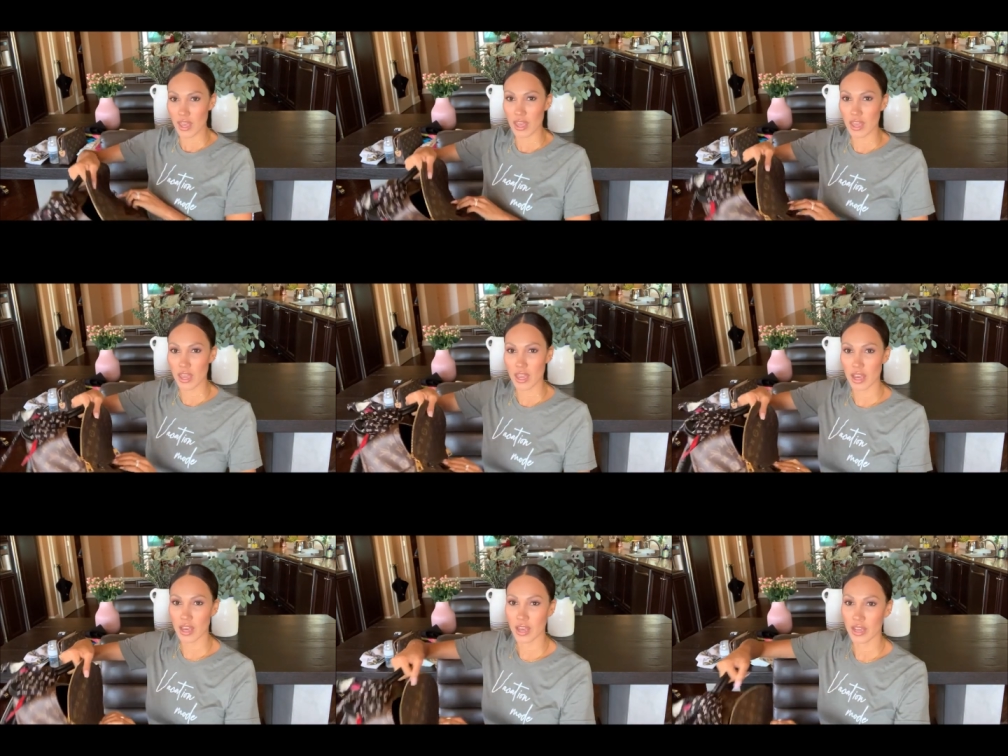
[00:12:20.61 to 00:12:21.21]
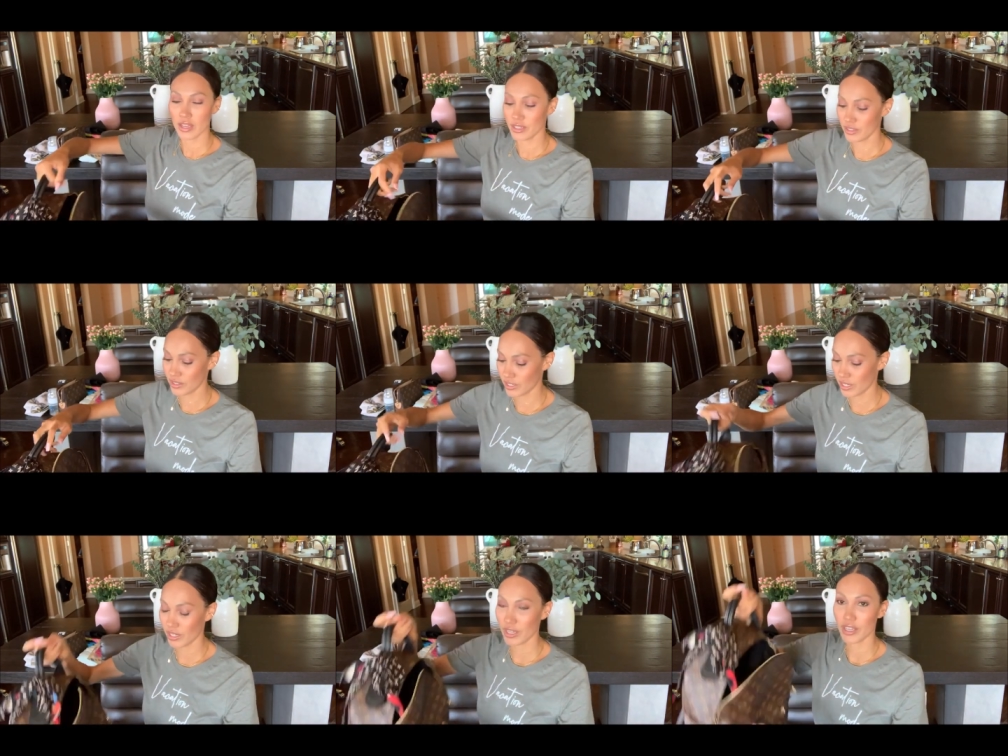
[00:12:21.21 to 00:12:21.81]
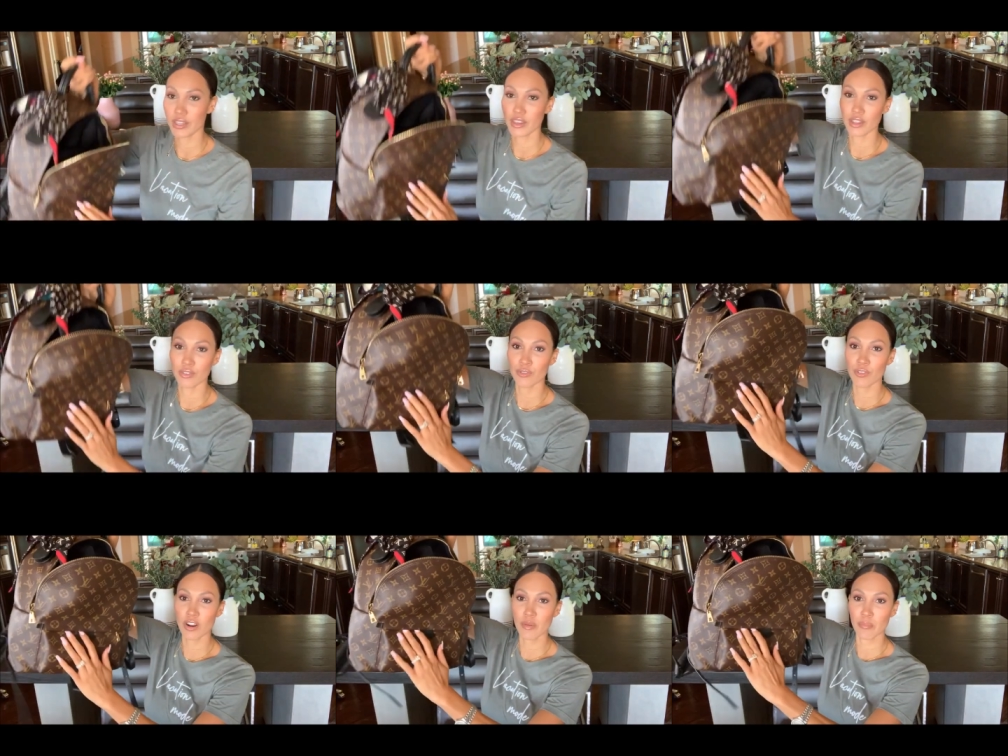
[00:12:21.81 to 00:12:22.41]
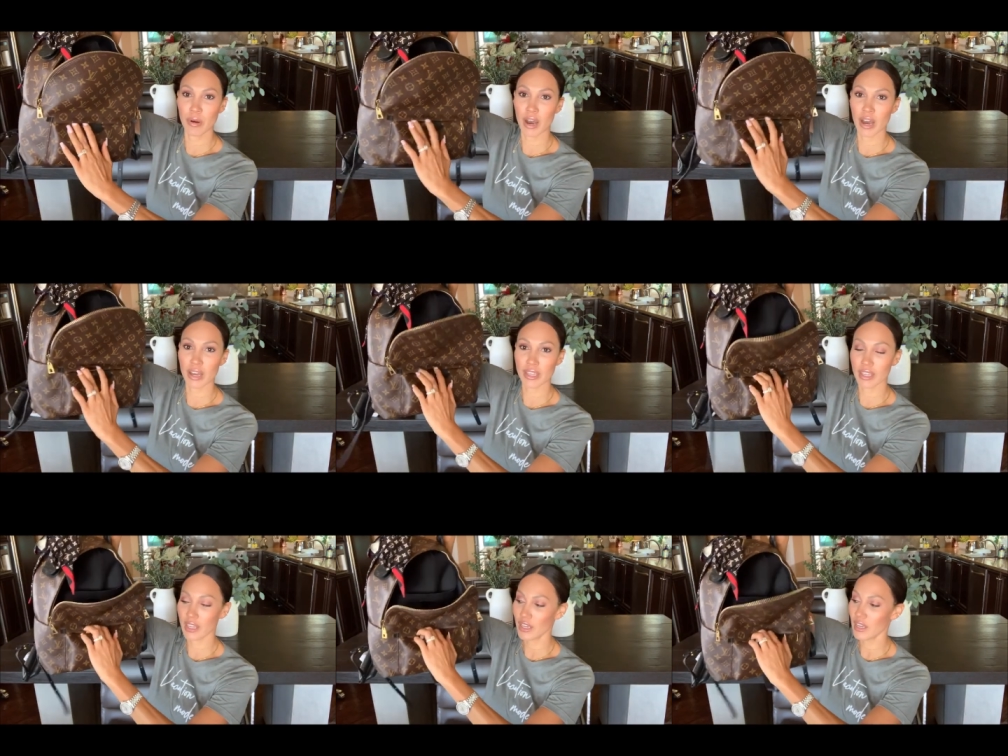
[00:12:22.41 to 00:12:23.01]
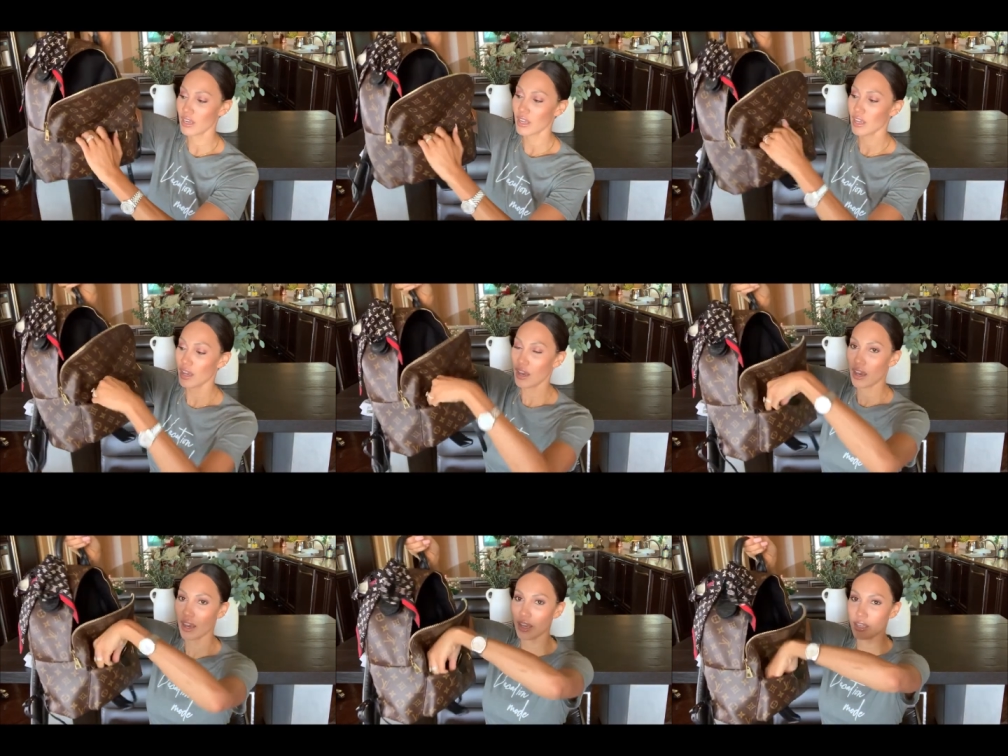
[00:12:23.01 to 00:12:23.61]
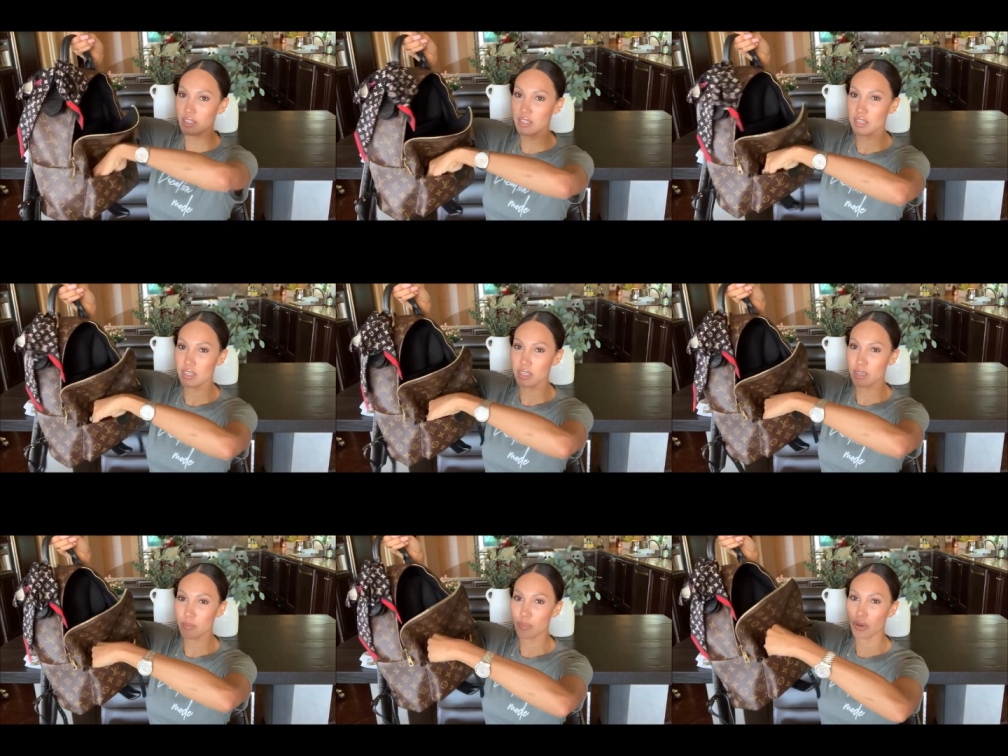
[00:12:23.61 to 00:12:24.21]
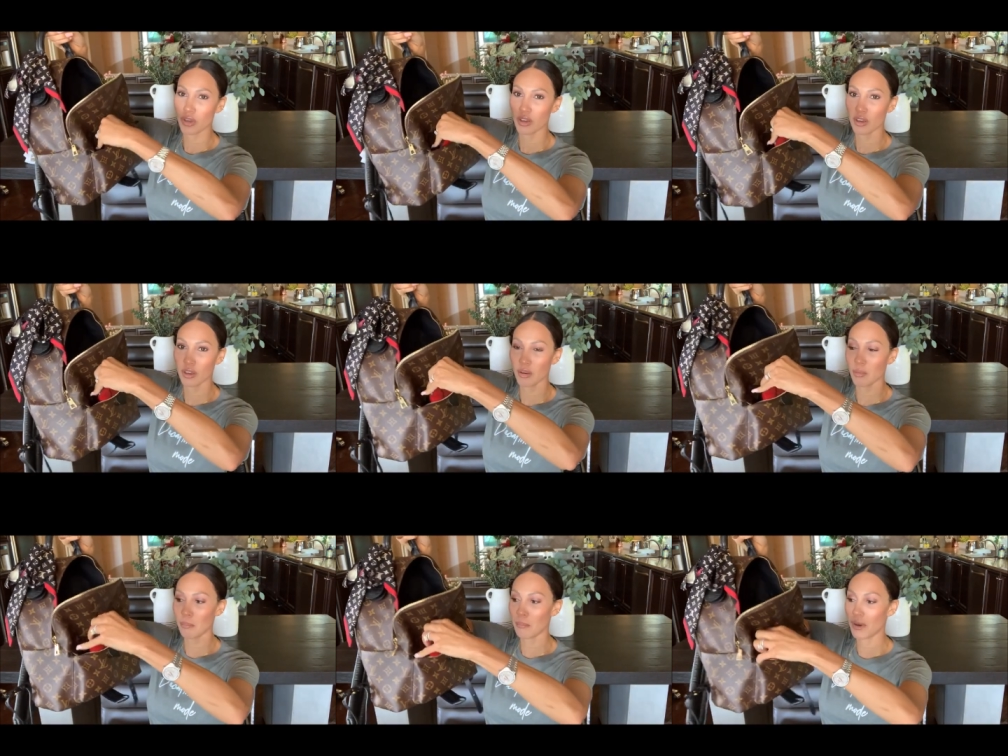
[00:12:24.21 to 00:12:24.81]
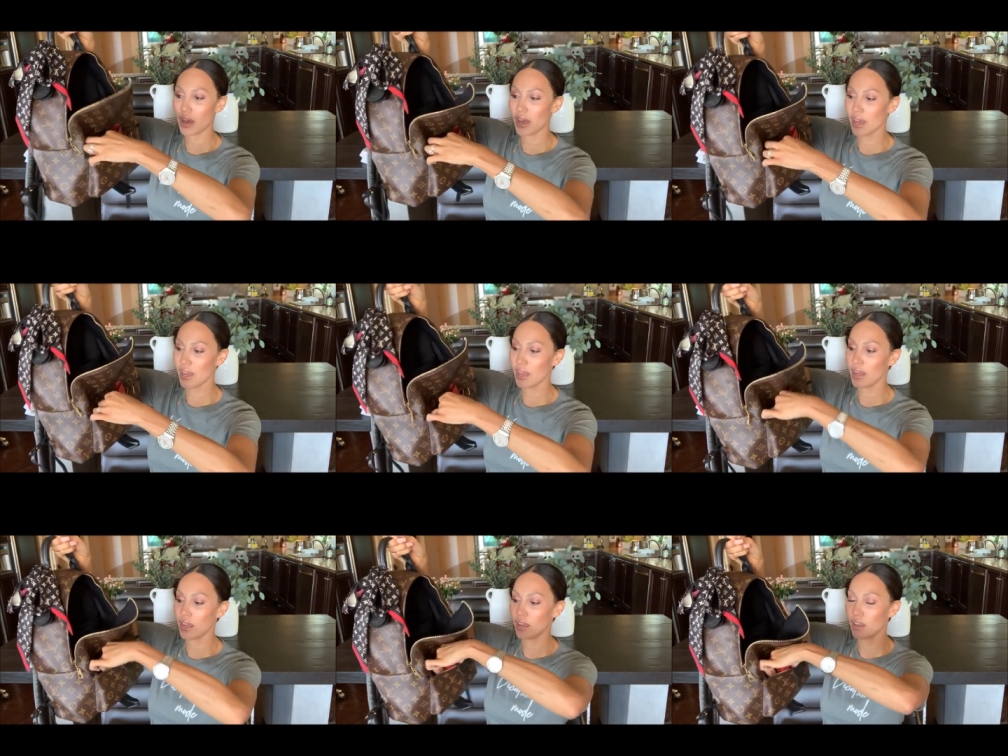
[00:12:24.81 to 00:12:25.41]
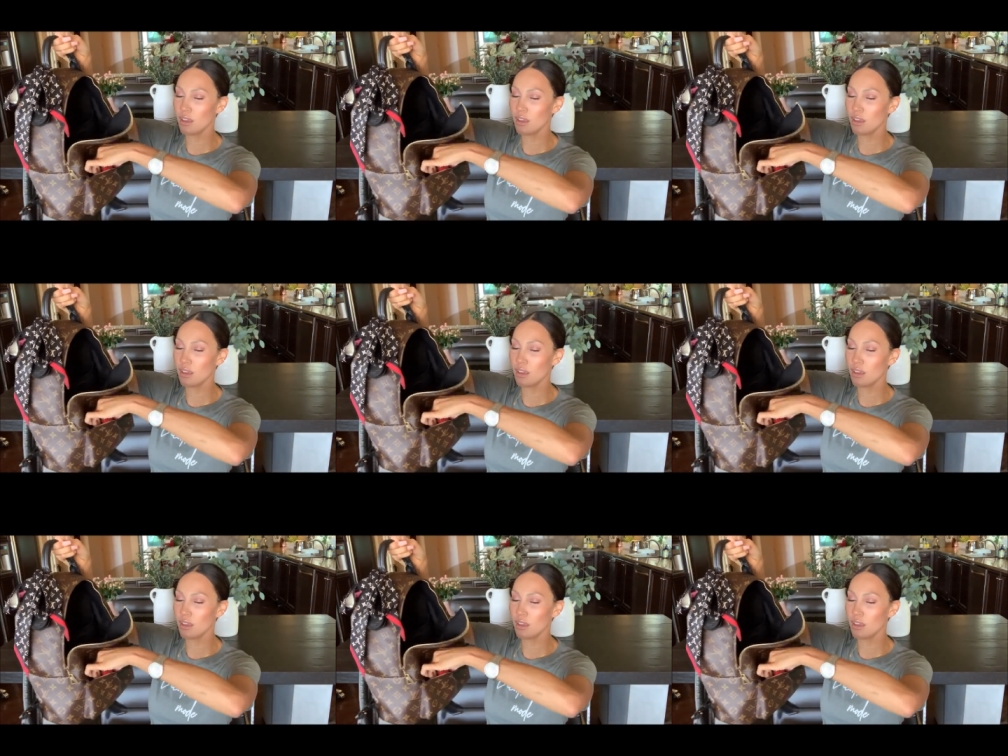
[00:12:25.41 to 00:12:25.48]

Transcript: And in the front pocket, I keep my